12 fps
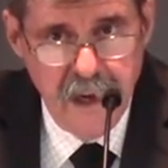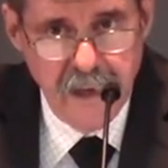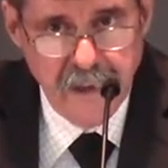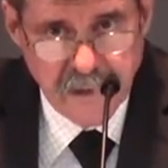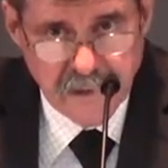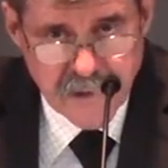and
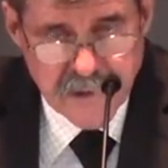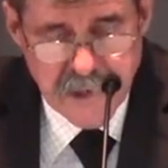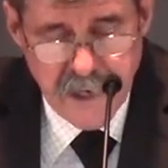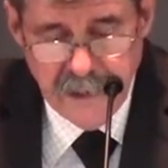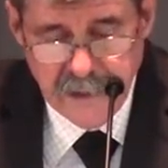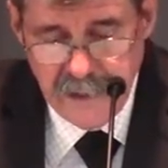
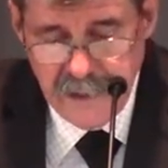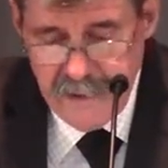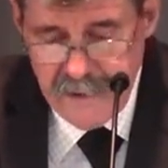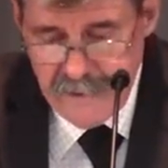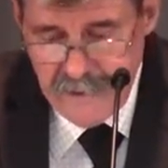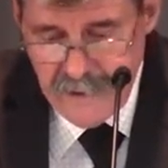understanding
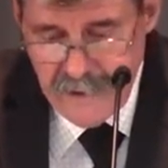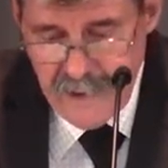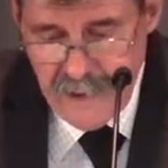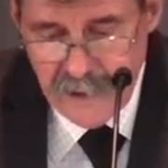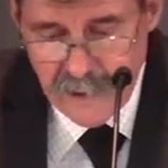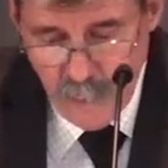
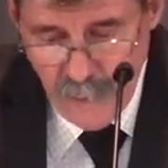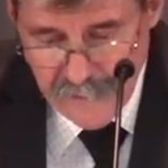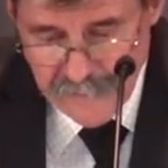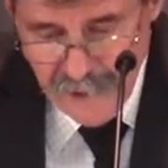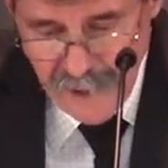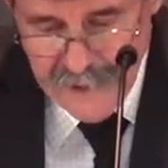and a way of
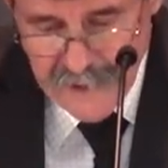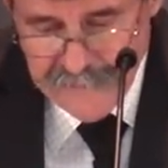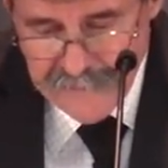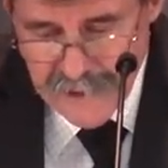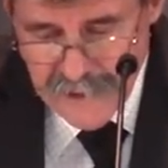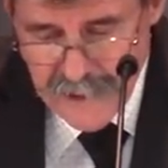life
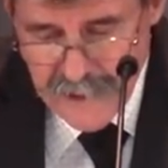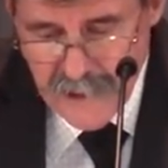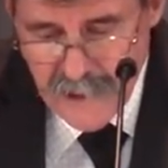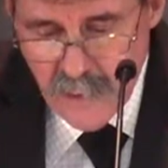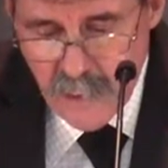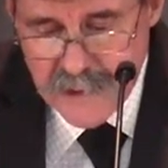
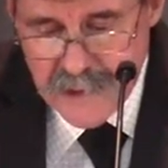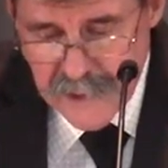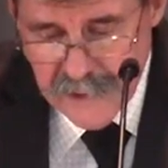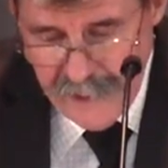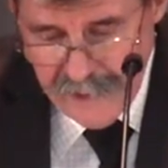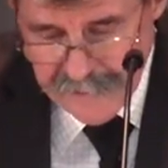which can
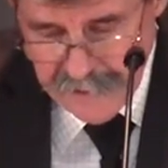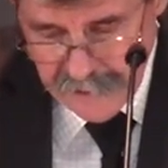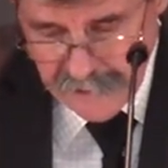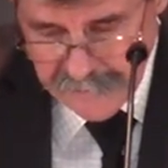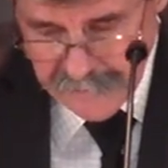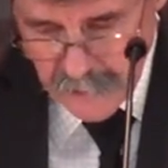have that
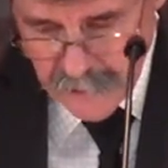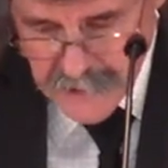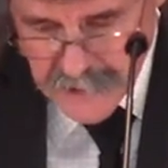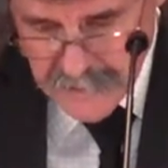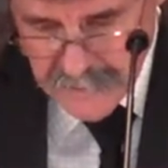influence.